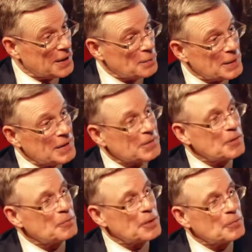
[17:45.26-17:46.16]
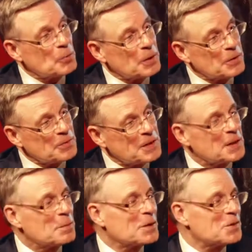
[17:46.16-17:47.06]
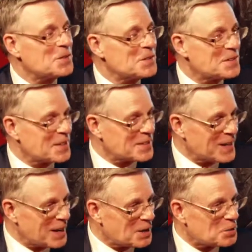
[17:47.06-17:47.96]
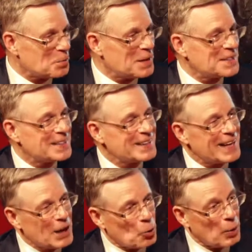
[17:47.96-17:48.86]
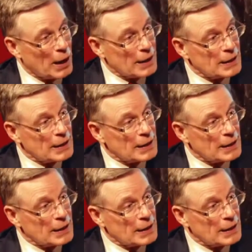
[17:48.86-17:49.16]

I mean, that's her favourite week of the year because she's such an expert in the equine.